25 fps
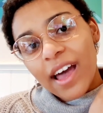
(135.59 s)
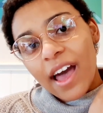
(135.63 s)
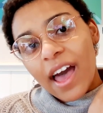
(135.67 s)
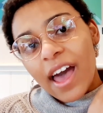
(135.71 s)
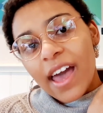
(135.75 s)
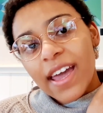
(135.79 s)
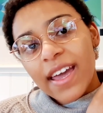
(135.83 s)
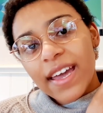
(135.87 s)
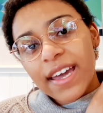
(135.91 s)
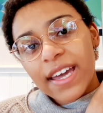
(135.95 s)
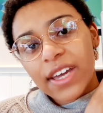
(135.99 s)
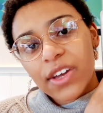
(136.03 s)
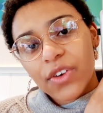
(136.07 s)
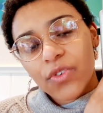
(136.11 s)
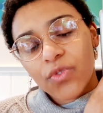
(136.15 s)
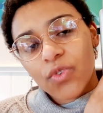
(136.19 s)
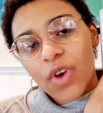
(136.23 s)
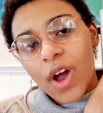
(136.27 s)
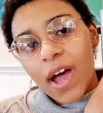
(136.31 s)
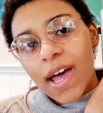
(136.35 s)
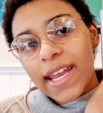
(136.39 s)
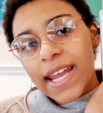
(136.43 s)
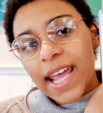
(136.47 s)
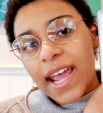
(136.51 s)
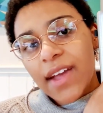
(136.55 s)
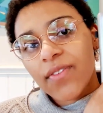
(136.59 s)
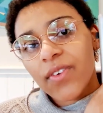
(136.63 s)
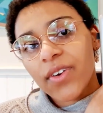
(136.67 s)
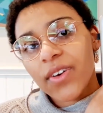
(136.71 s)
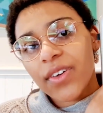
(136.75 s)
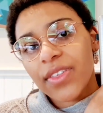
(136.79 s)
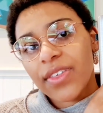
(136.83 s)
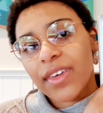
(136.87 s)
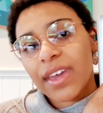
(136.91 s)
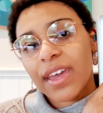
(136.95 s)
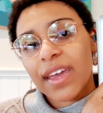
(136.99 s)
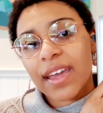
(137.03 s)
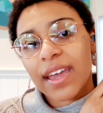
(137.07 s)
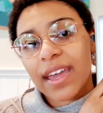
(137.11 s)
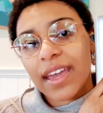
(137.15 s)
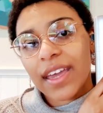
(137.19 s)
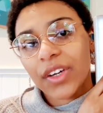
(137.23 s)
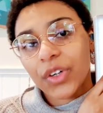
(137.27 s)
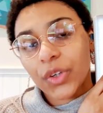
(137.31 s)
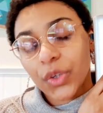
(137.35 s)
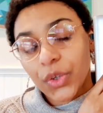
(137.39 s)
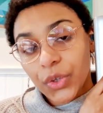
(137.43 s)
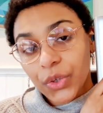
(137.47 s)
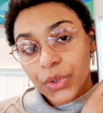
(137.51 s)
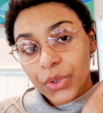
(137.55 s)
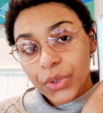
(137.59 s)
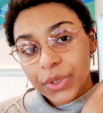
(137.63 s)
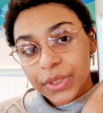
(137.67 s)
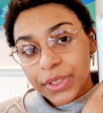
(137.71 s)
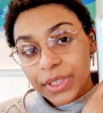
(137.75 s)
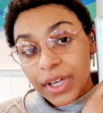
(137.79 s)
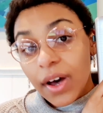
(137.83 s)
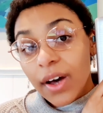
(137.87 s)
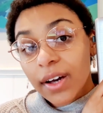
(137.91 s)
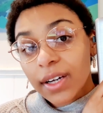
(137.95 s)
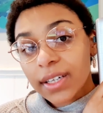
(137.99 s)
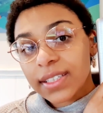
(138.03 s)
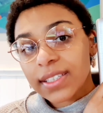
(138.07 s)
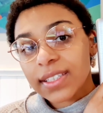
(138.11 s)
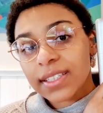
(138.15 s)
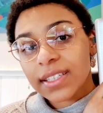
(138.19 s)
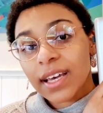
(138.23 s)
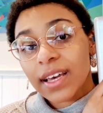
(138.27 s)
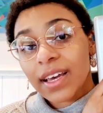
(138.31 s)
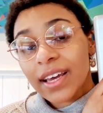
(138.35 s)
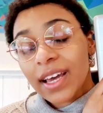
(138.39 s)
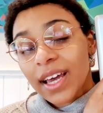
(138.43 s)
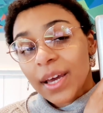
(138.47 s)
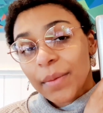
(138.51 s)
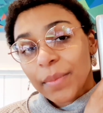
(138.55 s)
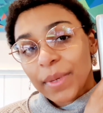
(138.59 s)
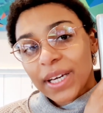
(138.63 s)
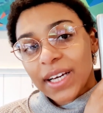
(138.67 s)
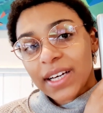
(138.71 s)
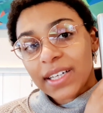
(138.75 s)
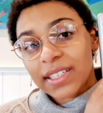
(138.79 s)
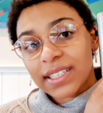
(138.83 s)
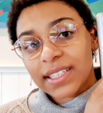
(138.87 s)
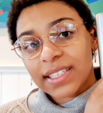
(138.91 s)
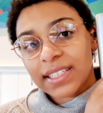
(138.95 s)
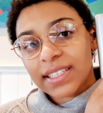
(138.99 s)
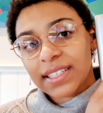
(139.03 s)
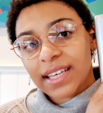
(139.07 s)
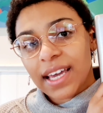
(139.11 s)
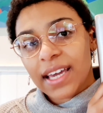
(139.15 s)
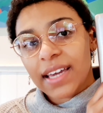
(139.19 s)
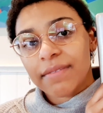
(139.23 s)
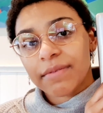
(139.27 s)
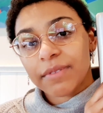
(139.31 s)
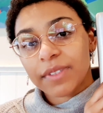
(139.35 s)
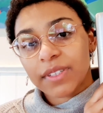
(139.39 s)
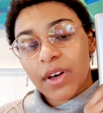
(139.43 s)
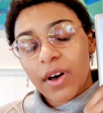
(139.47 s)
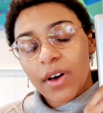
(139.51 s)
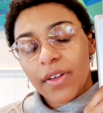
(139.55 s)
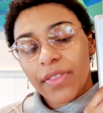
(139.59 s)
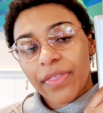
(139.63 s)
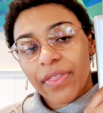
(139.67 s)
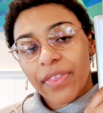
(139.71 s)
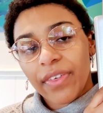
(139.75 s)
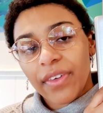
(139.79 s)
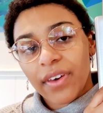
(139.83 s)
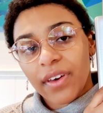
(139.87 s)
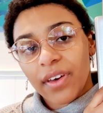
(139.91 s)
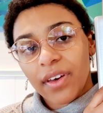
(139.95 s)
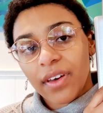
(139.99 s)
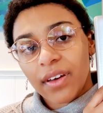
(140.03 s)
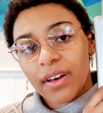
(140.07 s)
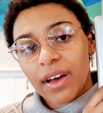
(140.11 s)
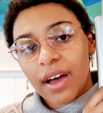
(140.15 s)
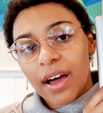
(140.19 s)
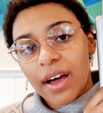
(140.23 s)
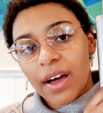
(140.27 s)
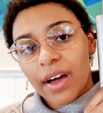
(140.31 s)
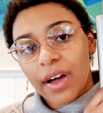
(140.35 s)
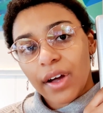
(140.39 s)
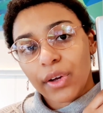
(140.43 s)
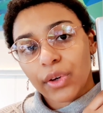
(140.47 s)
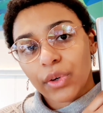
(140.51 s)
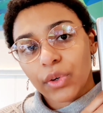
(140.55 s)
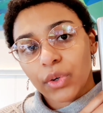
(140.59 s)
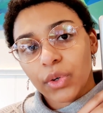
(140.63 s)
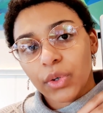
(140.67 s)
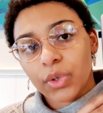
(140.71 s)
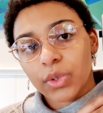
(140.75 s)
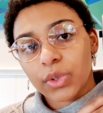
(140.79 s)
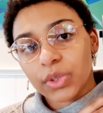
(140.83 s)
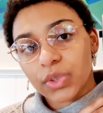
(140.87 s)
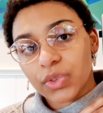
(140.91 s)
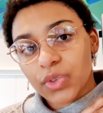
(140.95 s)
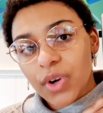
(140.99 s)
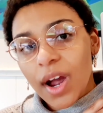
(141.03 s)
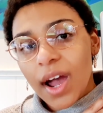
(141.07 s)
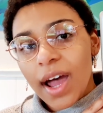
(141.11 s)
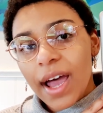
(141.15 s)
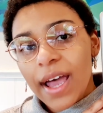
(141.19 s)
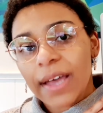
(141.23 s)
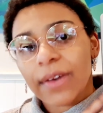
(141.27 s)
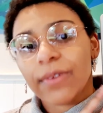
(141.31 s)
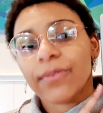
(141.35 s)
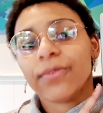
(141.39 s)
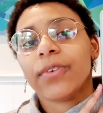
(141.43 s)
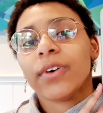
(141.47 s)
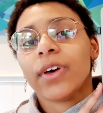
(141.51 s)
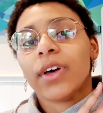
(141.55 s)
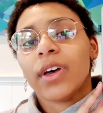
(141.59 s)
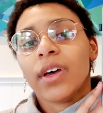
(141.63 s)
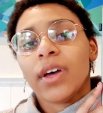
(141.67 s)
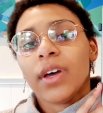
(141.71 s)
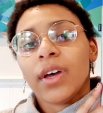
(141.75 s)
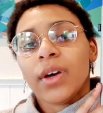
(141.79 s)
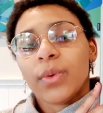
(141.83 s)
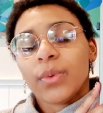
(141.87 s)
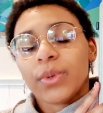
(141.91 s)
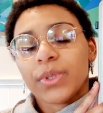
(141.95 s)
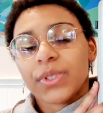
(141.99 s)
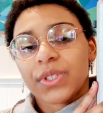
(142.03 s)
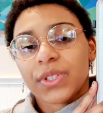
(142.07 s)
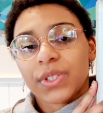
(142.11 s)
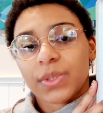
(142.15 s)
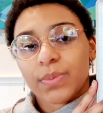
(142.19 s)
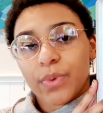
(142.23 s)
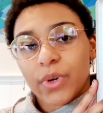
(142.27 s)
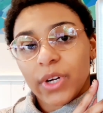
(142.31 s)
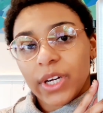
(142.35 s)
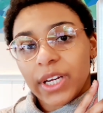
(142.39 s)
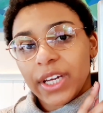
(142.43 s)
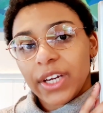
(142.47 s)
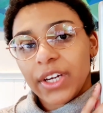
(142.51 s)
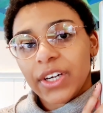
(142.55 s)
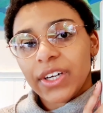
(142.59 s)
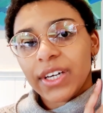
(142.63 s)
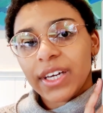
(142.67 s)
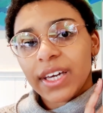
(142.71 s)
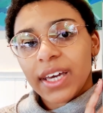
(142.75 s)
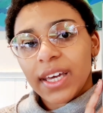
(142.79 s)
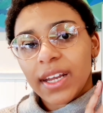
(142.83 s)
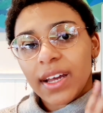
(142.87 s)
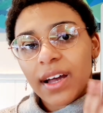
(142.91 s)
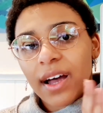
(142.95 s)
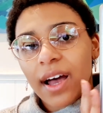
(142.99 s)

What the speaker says: I write everything in Google Docs because it saves on the Google Drive, which is pretty good.